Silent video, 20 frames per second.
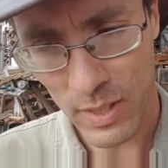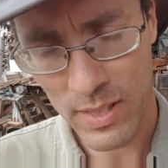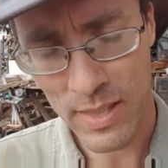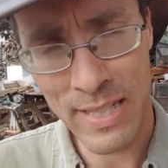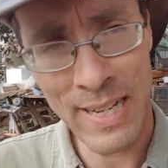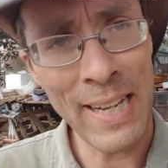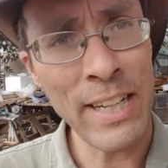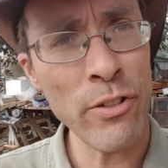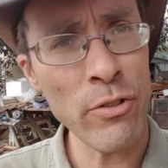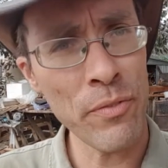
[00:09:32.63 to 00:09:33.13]

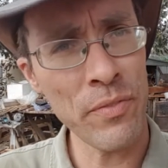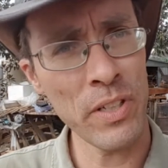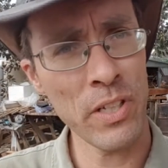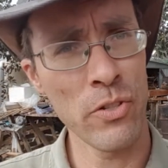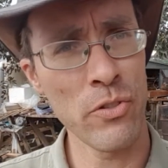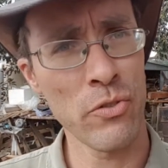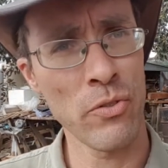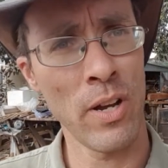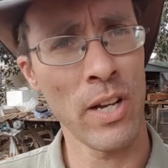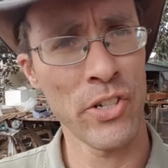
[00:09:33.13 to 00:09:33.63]
the nature of the
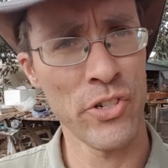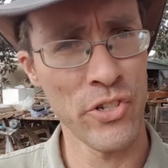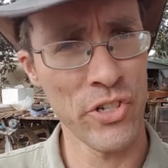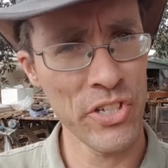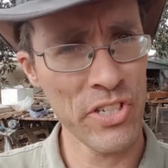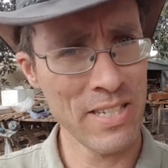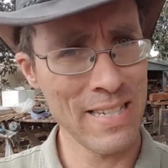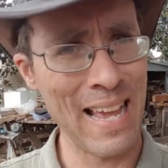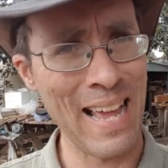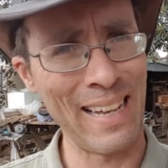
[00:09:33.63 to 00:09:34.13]
construction,
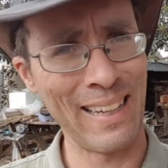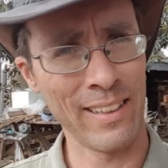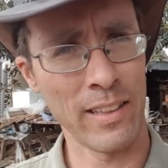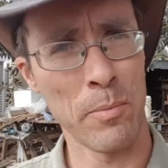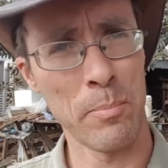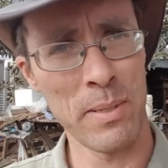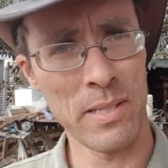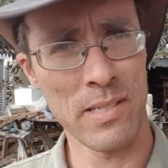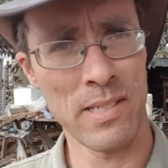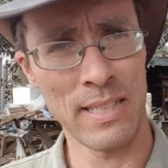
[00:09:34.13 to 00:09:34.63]
just nailing
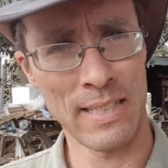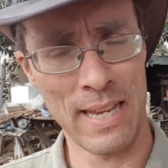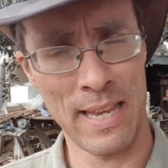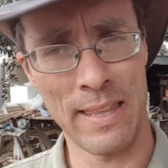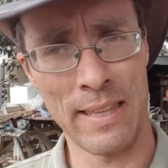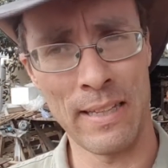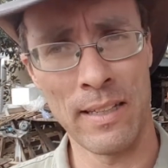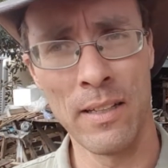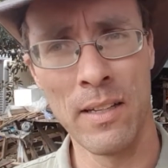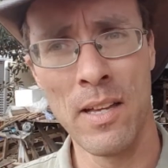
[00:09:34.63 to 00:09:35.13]
the bits
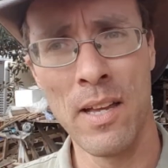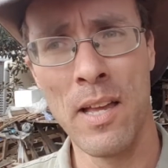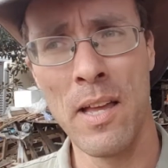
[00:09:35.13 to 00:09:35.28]
together,